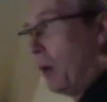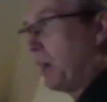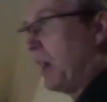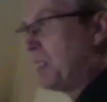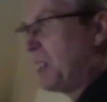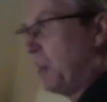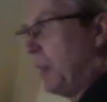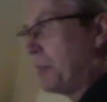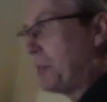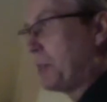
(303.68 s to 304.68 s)
Okay, so
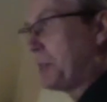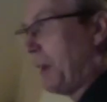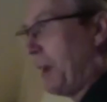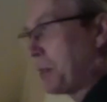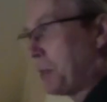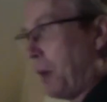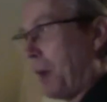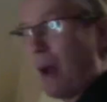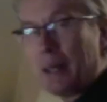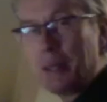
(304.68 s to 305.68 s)
that's just like something
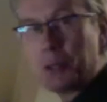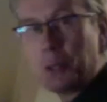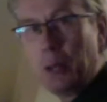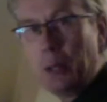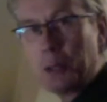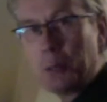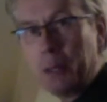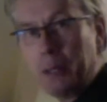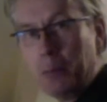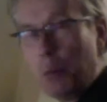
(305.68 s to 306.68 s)
I've added to it to
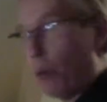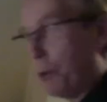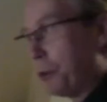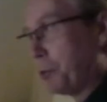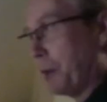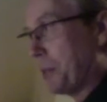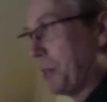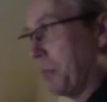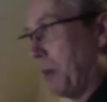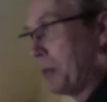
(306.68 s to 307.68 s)
make it more interesting,
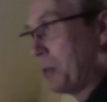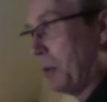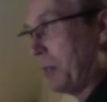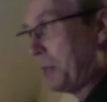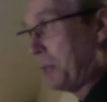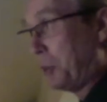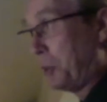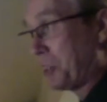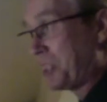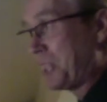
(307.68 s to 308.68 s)
right? So let's have a look
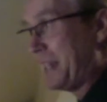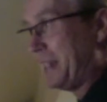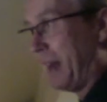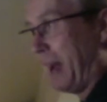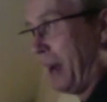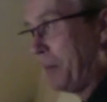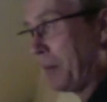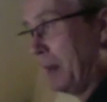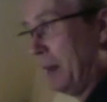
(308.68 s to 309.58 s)
at C now.